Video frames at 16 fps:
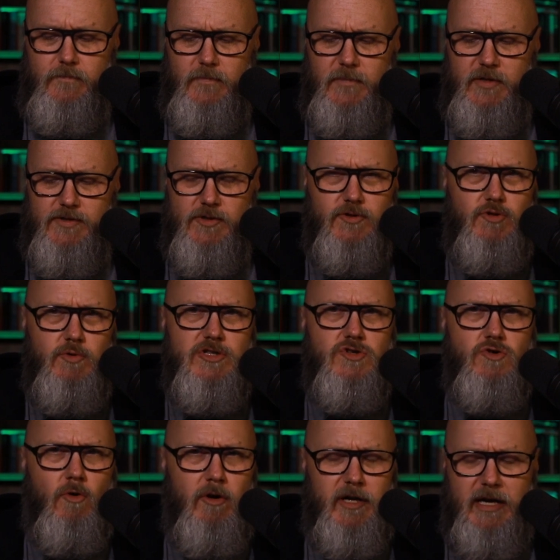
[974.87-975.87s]
So to
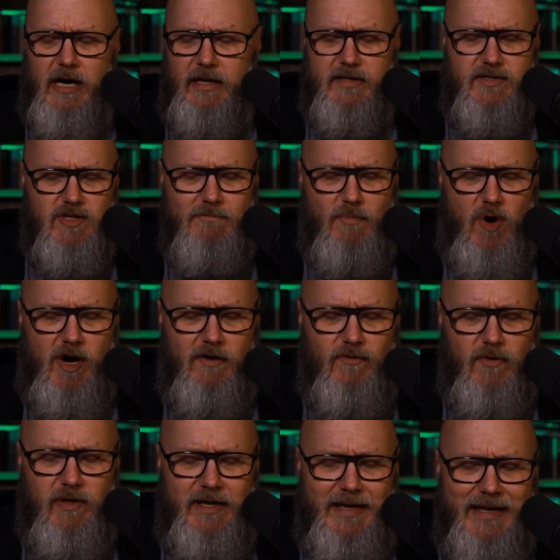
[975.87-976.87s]
adore God is to
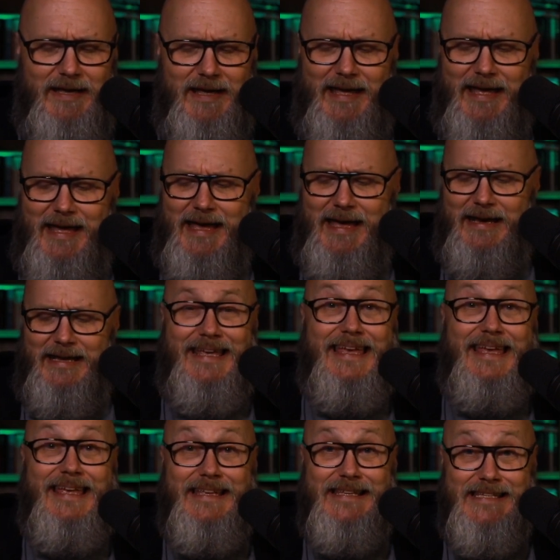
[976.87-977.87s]
marvel at
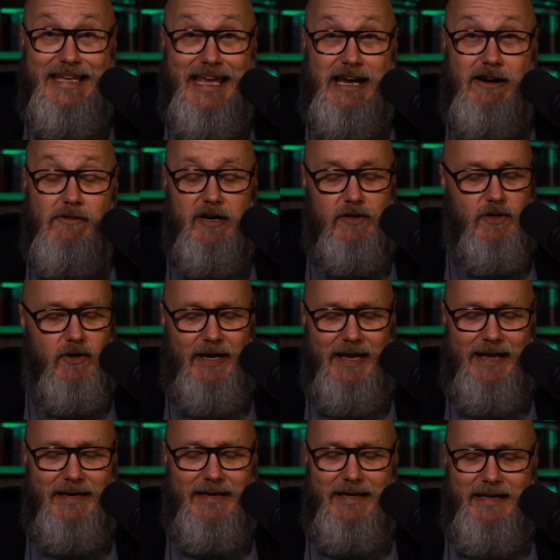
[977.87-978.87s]
his character
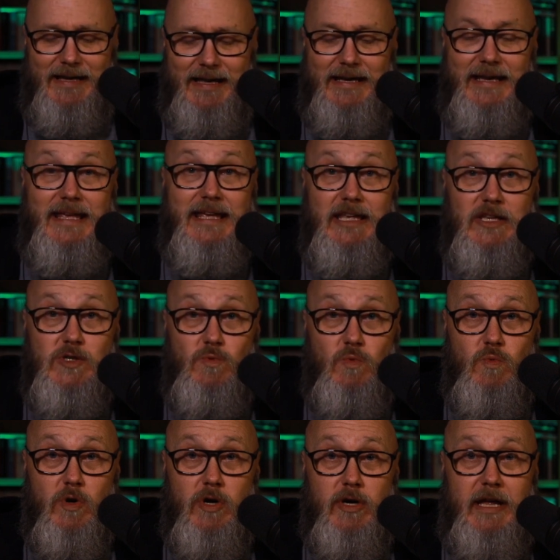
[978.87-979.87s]
and his
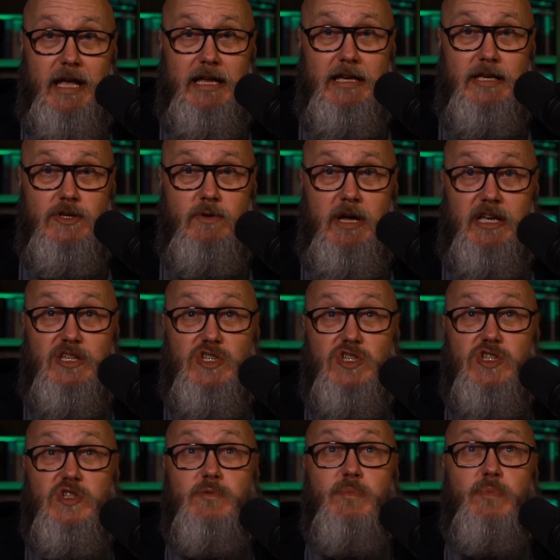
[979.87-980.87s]
work and to
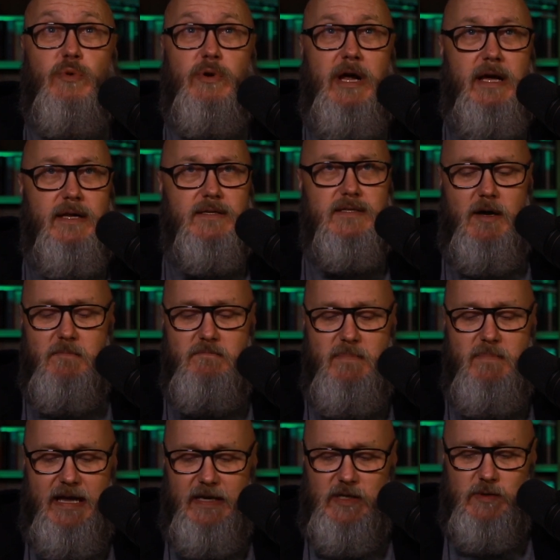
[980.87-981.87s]
express
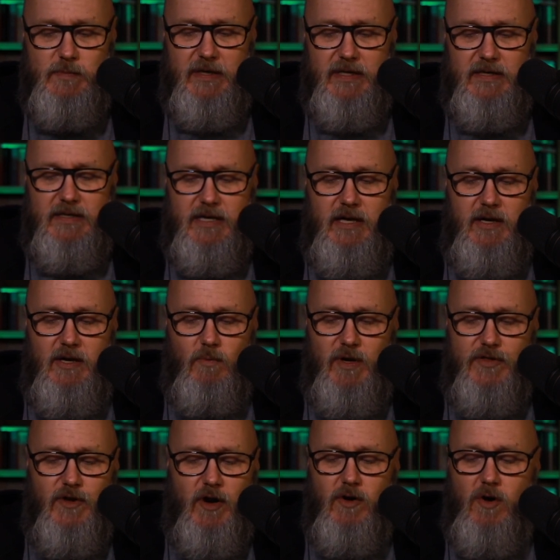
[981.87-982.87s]
amazement
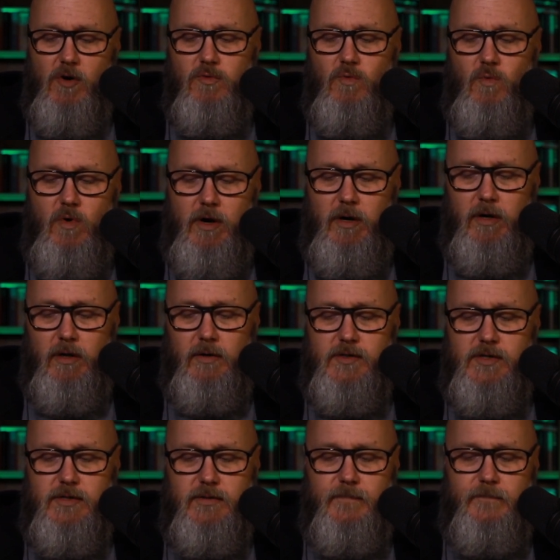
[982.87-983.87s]
with our own
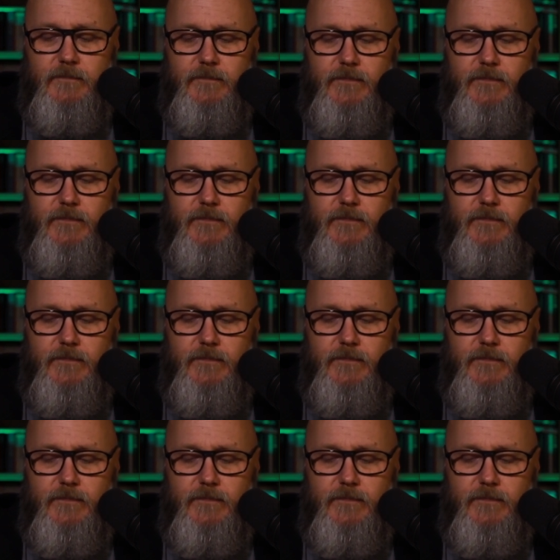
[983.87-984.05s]
words.